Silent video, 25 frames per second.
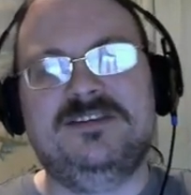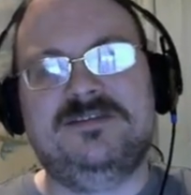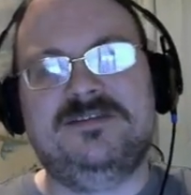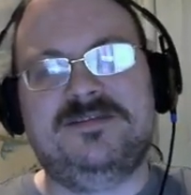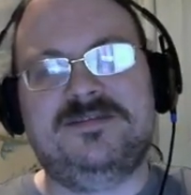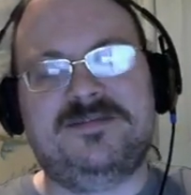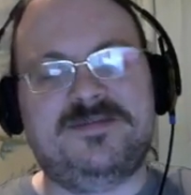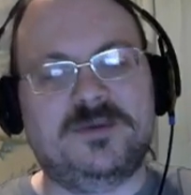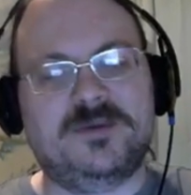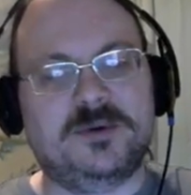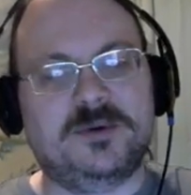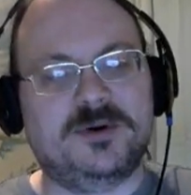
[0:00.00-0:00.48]

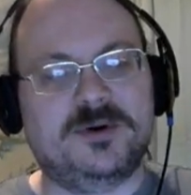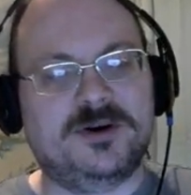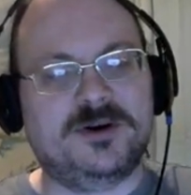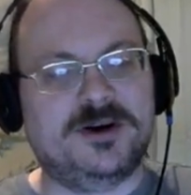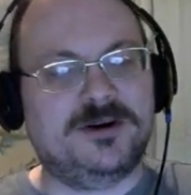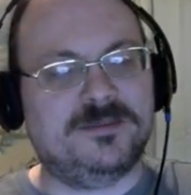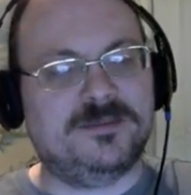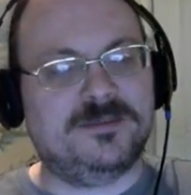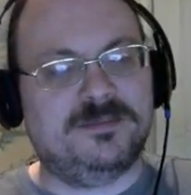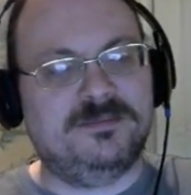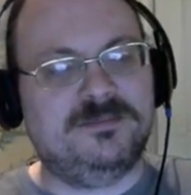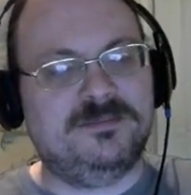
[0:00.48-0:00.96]

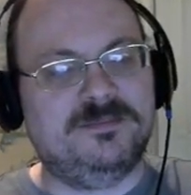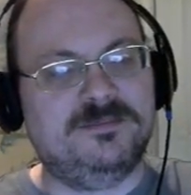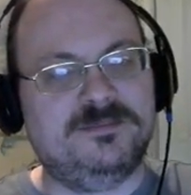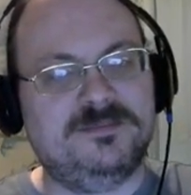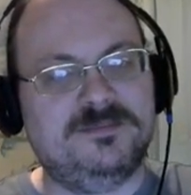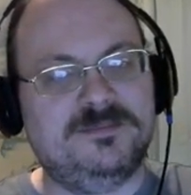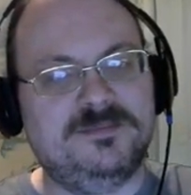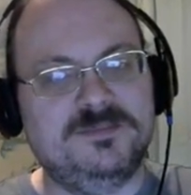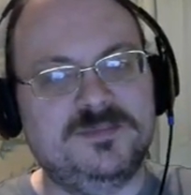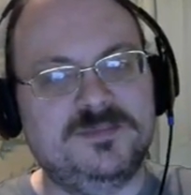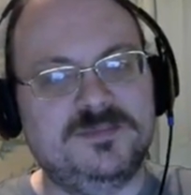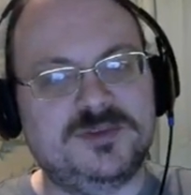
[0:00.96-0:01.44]
for
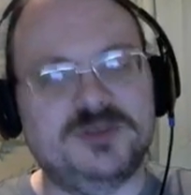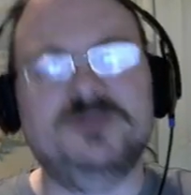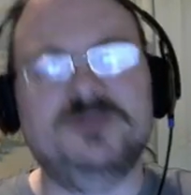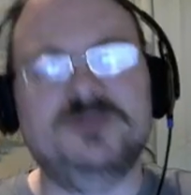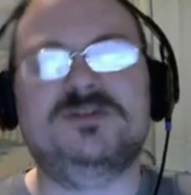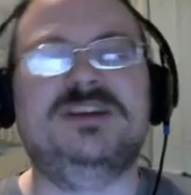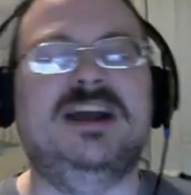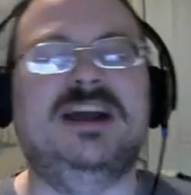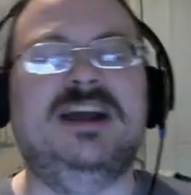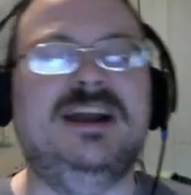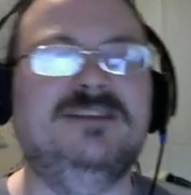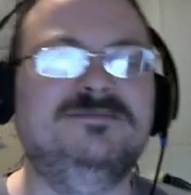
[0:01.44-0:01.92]

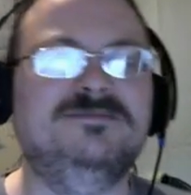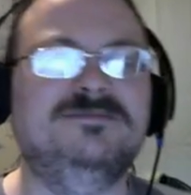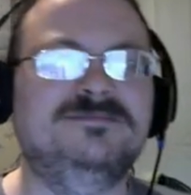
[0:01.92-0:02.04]
Tuesday.